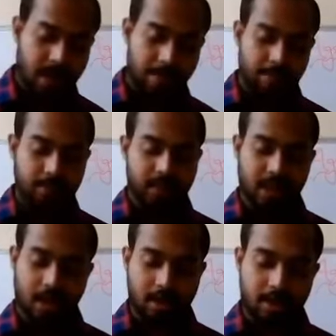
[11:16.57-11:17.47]
sheep
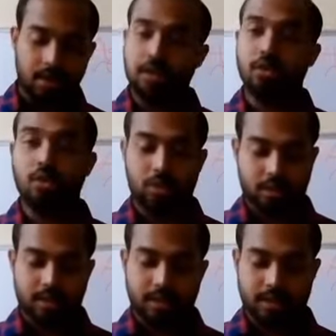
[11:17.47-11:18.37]
third,
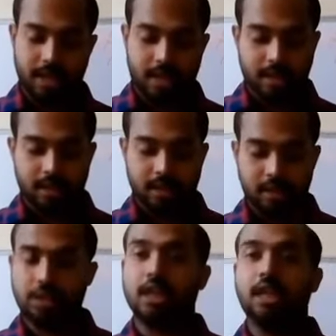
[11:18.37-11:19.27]
goat second,
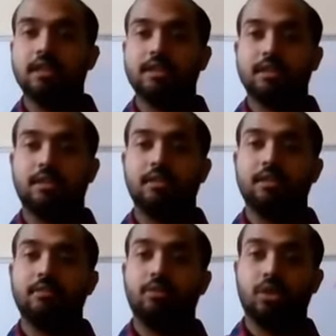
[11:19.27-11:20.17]
chicken
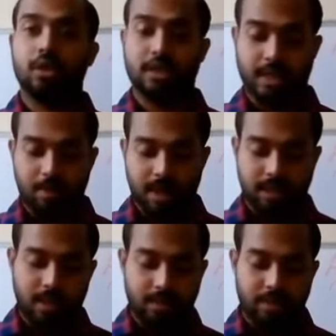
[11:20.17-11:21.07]
production
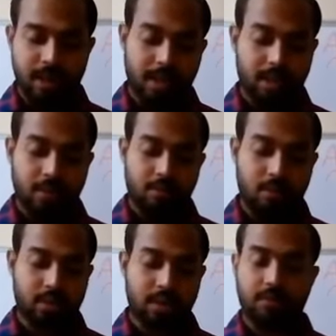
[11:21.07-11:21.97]
7th, milk
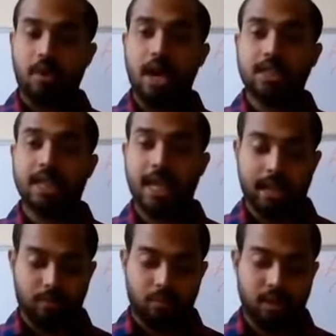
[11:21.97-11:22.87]
production first,
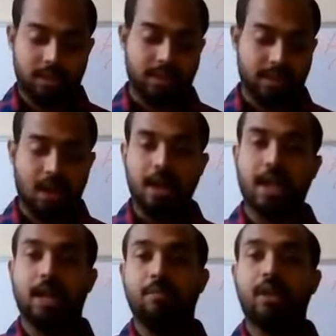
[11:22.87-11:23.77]
egg production third,
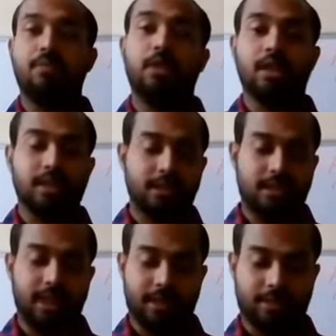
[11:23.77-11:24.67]
and meat
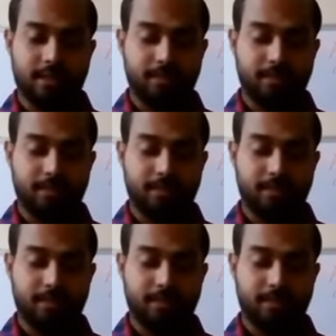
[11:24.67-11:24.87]
production 6th.